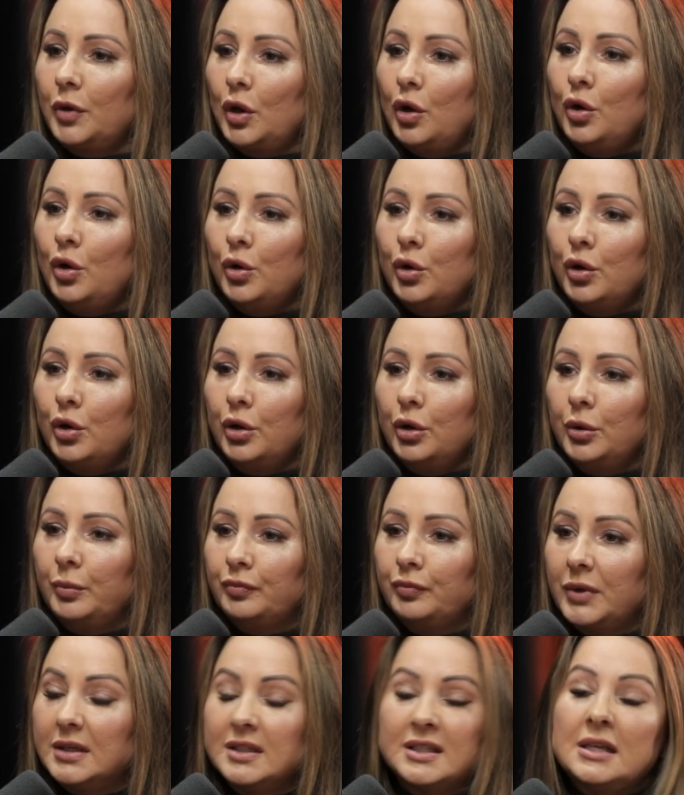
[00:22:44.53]
who
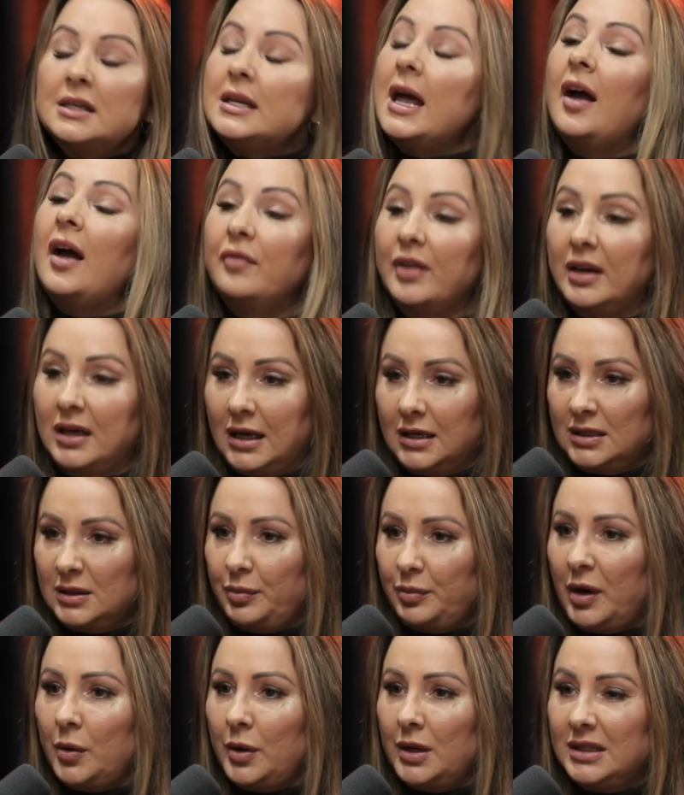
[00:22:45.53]
didn't have any
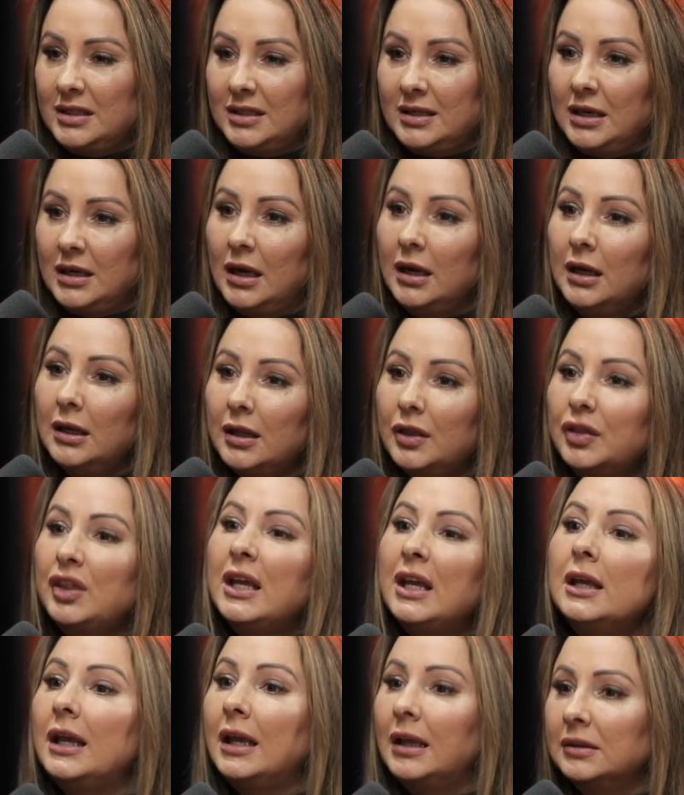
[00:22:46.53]
experience in it,
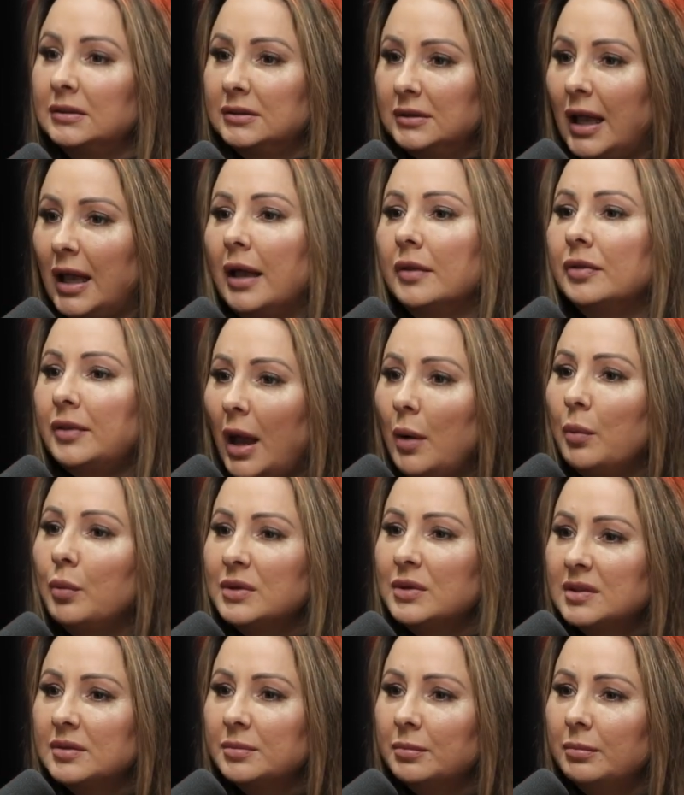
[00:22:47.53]
thinking that
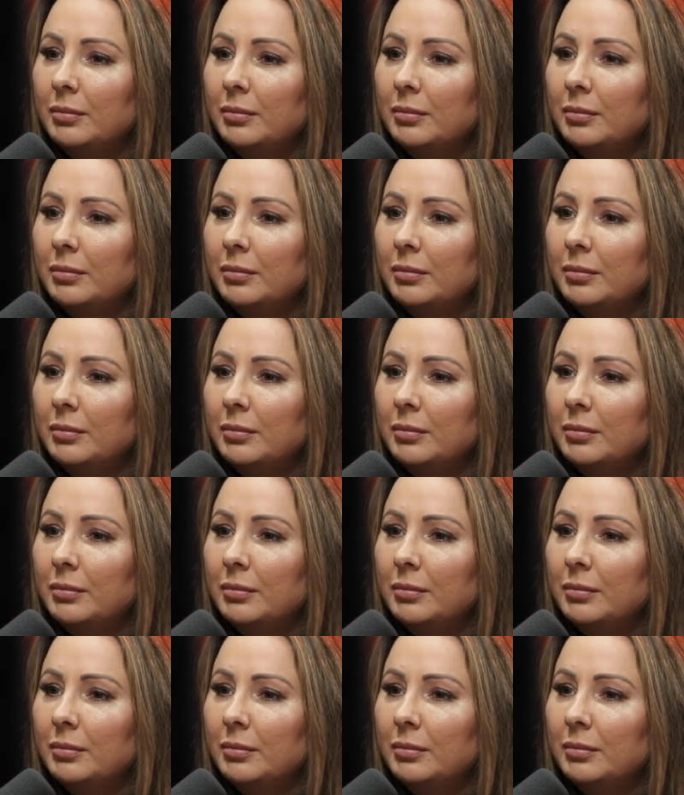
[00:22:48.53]
was